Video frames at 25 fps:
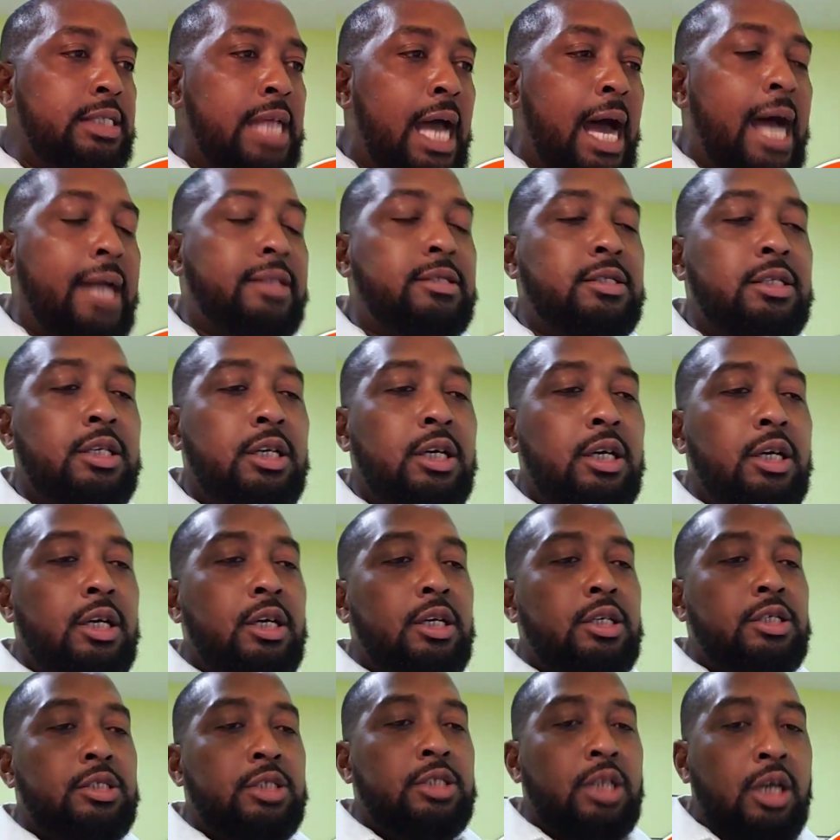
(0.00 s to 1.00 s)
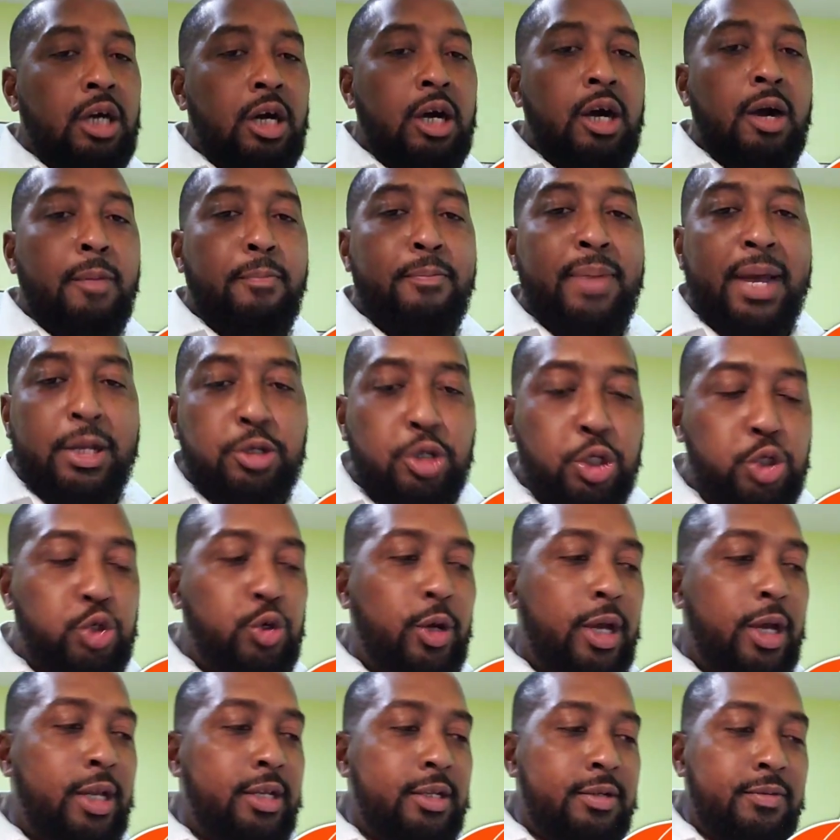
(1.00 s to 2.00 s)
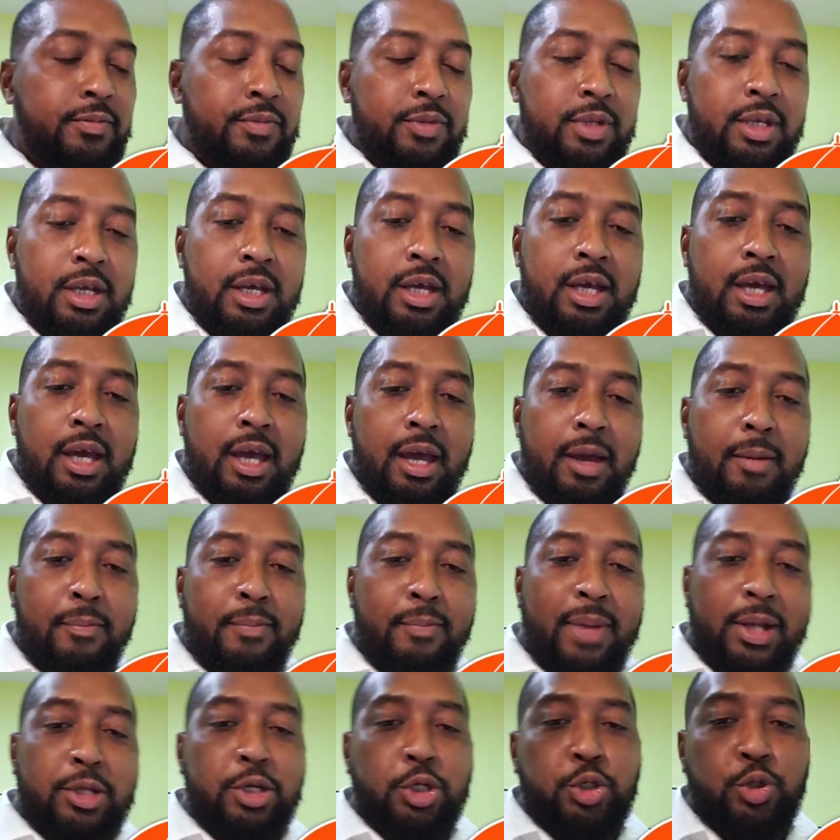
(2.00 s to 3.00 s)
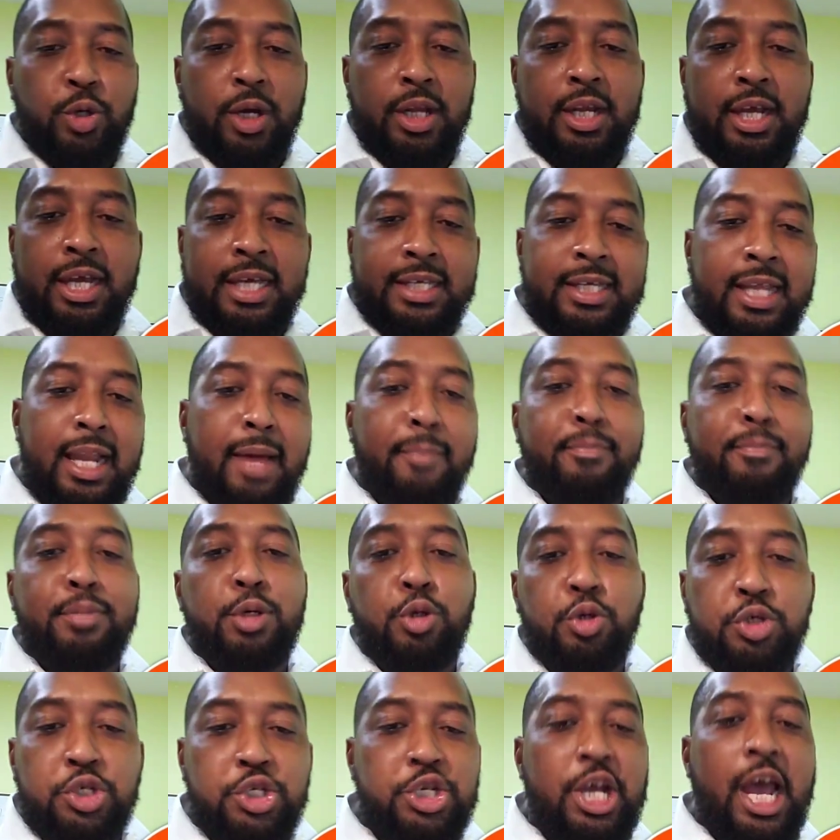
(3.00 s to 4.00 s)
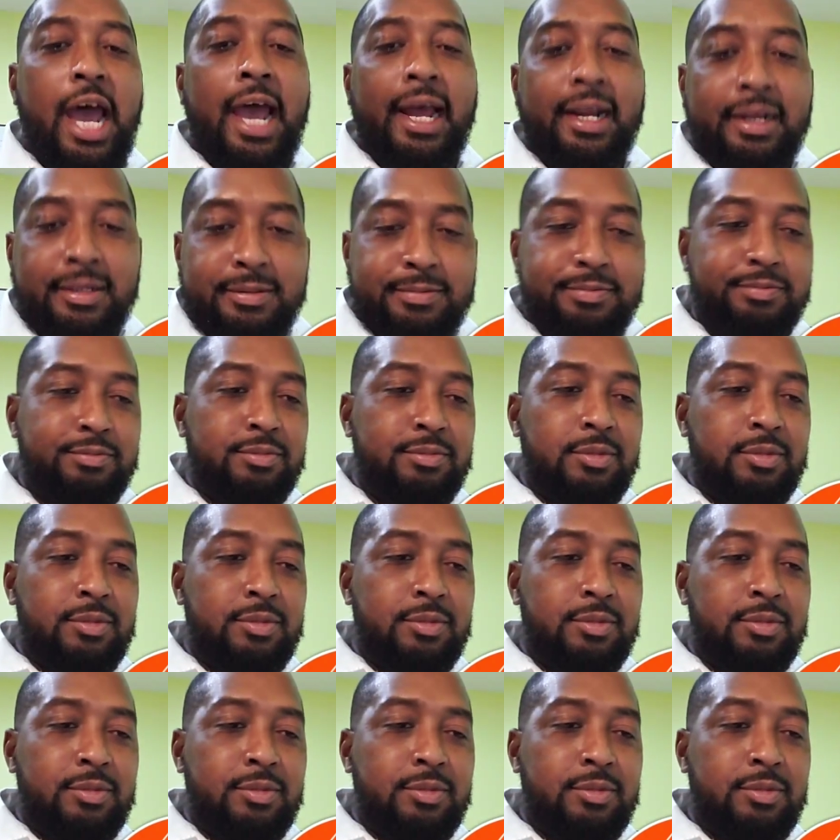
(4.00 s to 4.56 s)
that the Petrotrin is an abused child.